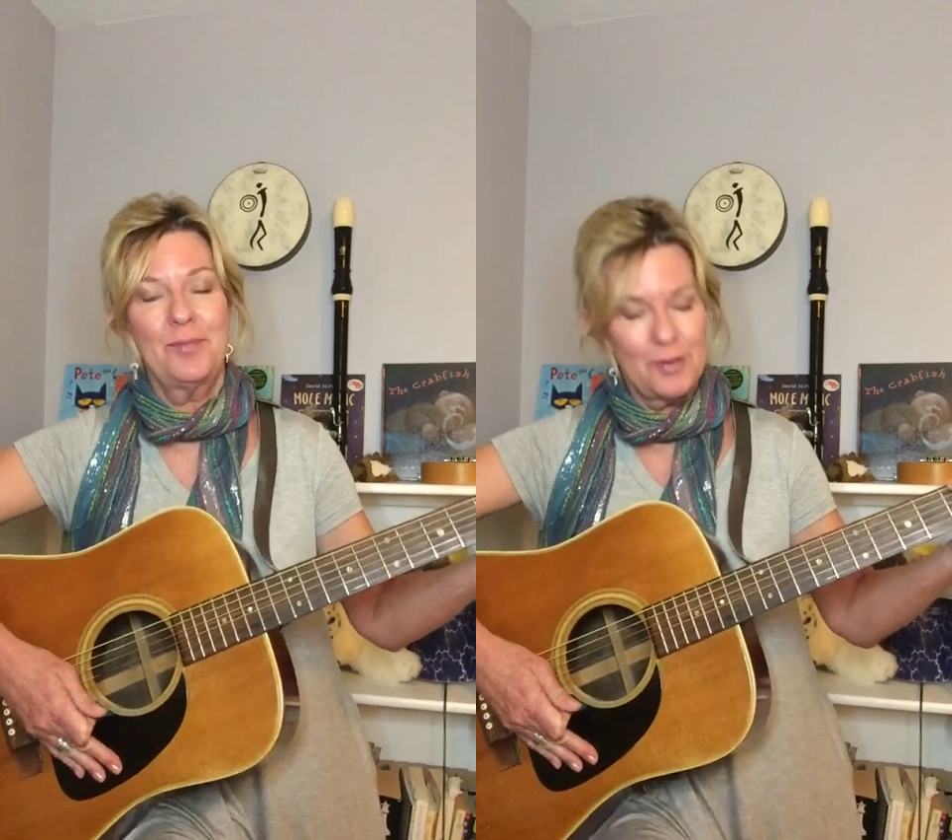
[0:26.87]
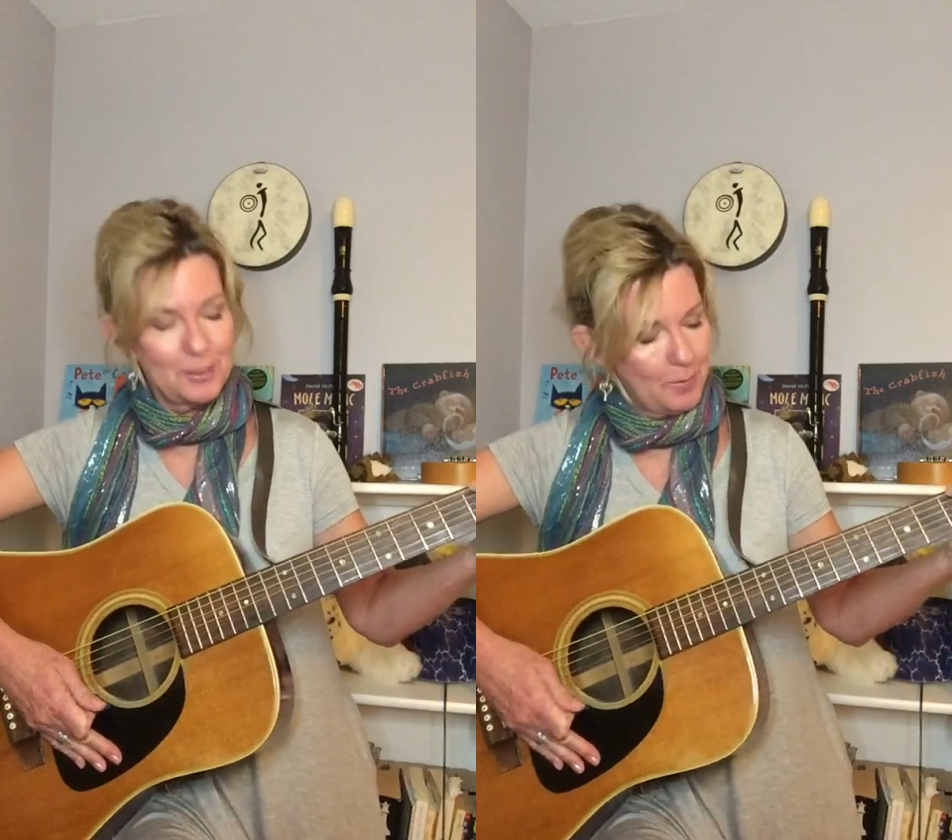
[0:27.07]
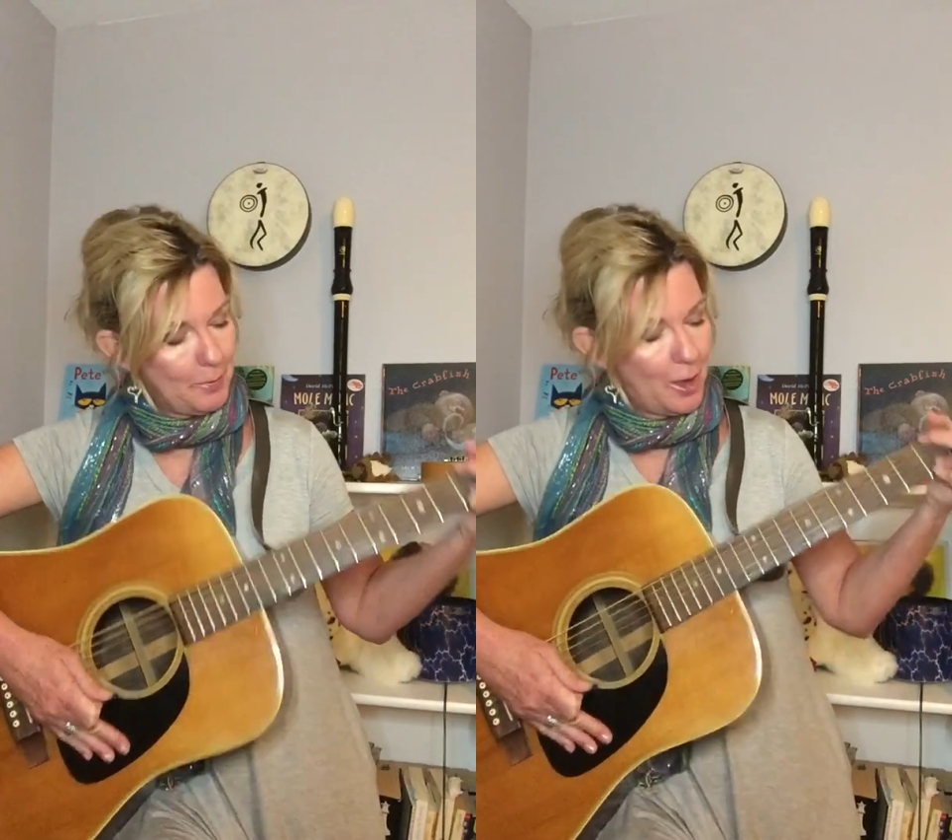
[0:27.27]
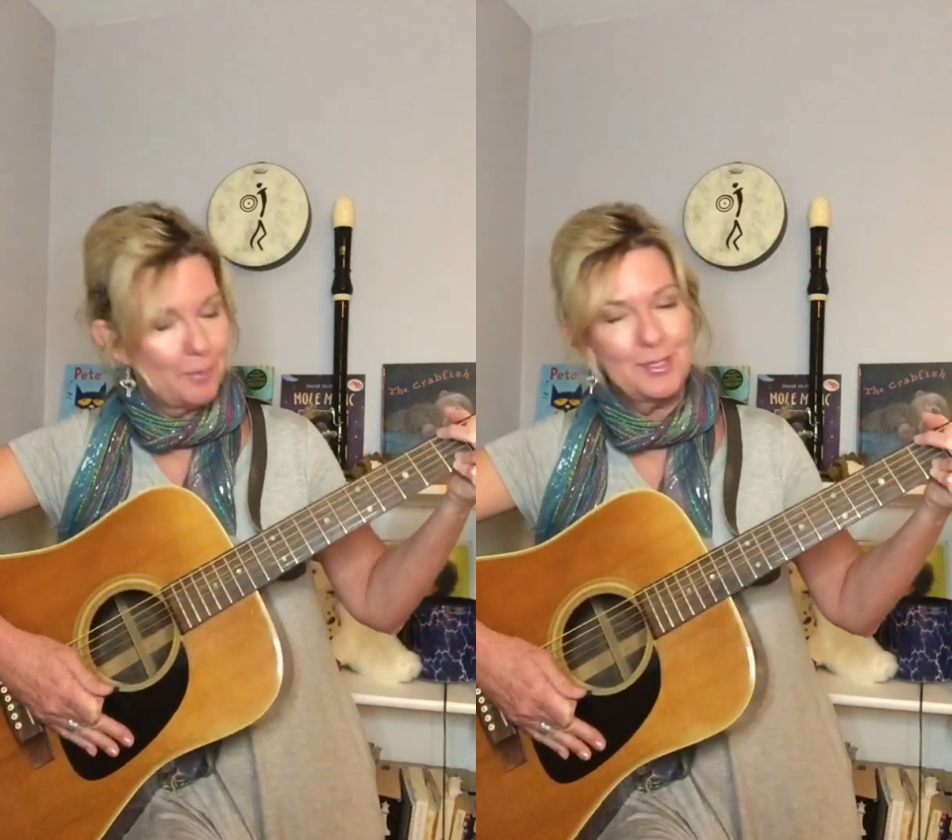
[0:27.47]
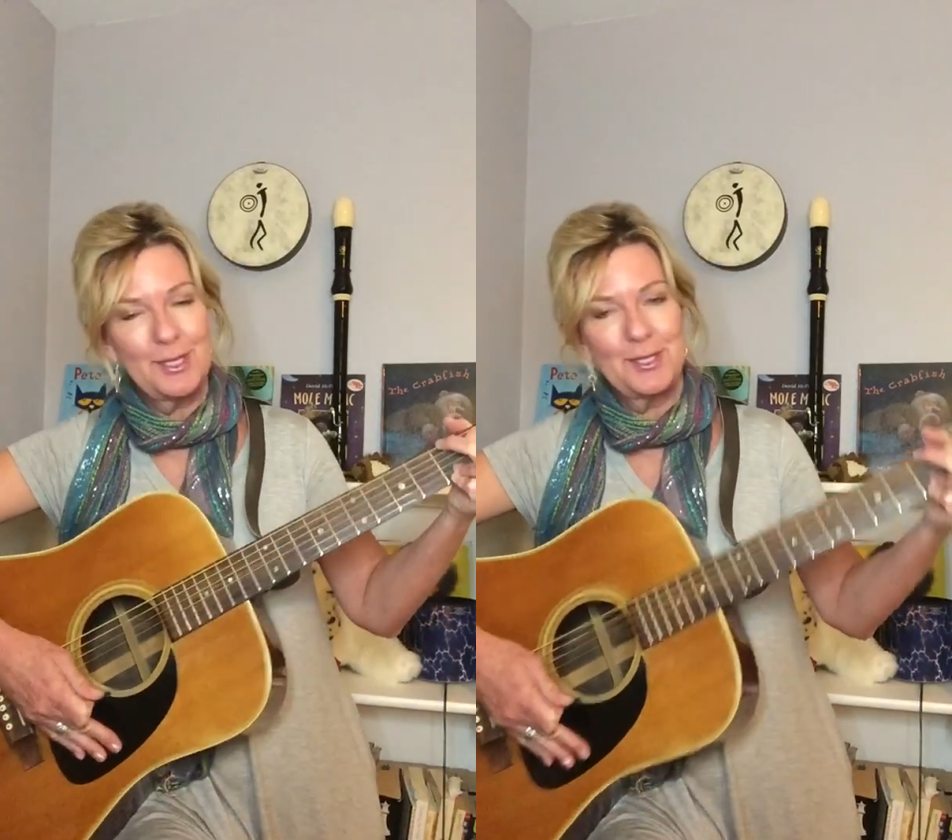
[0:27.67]
was my
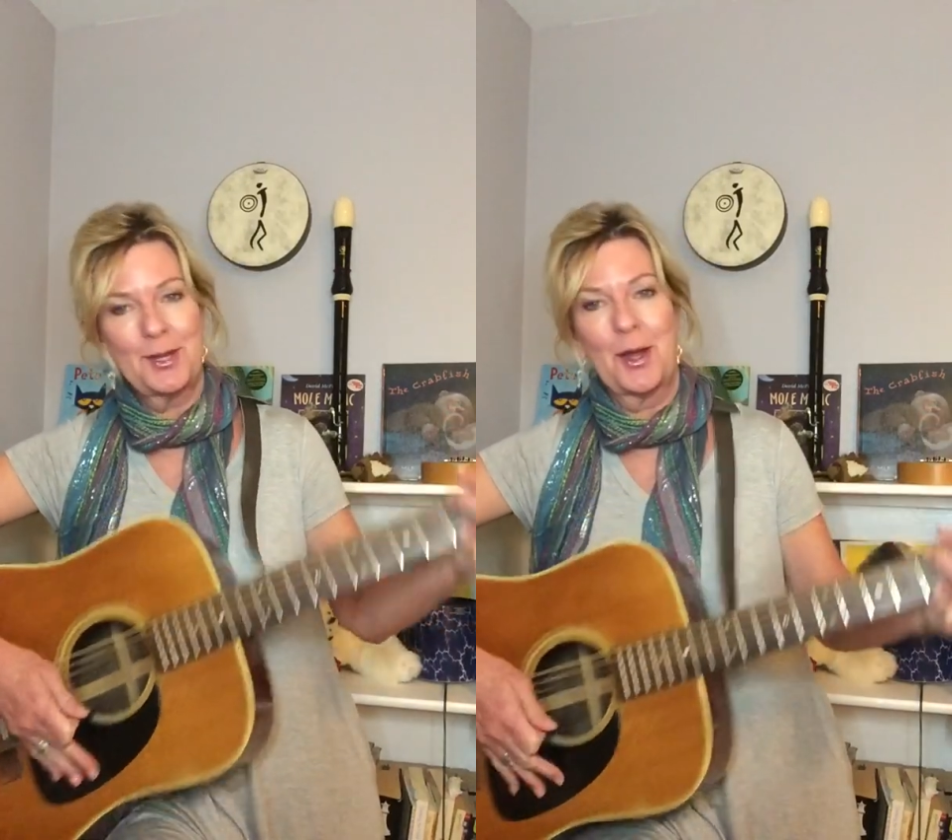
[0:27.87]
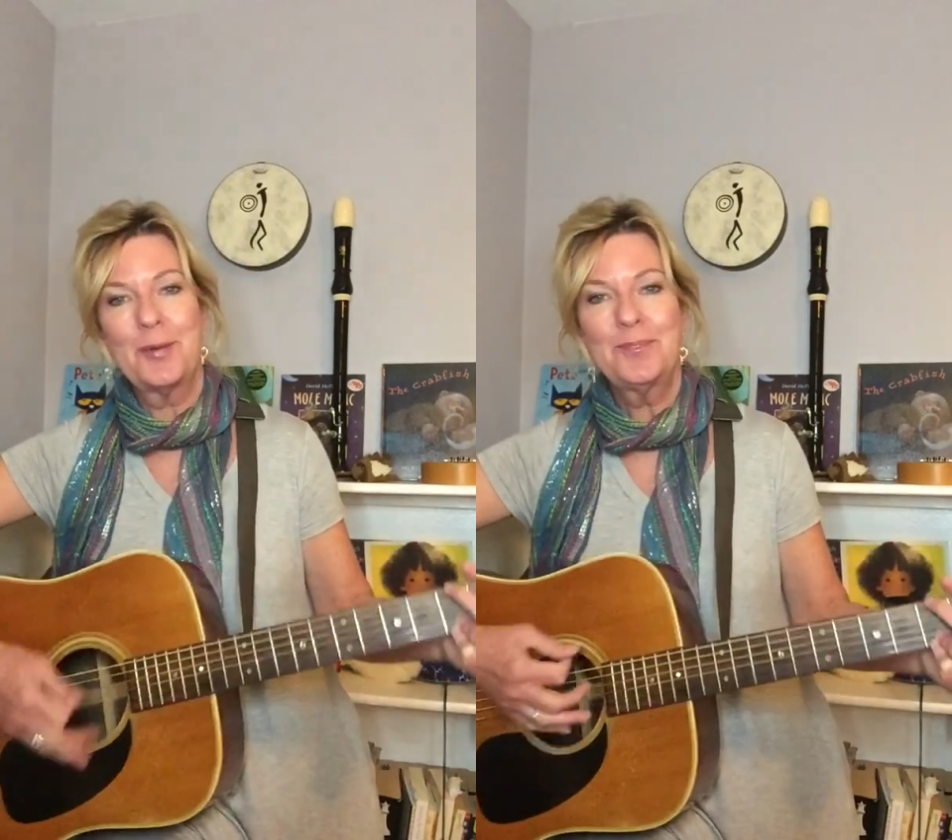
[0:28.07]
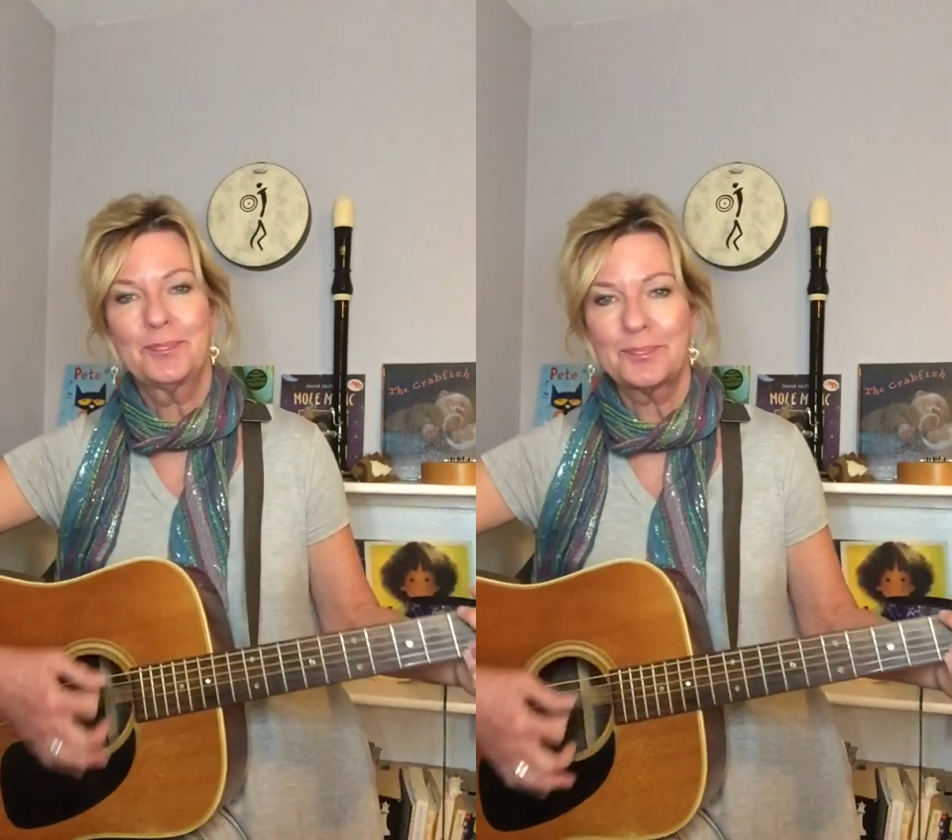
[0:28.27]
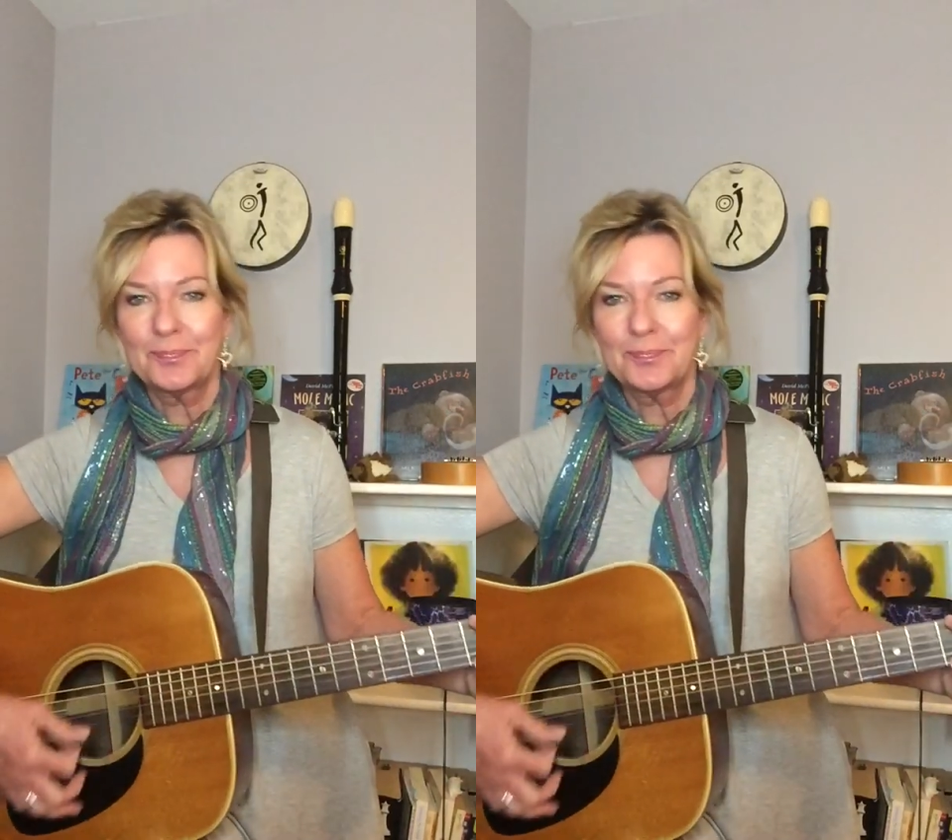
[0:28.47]
mom's guitar.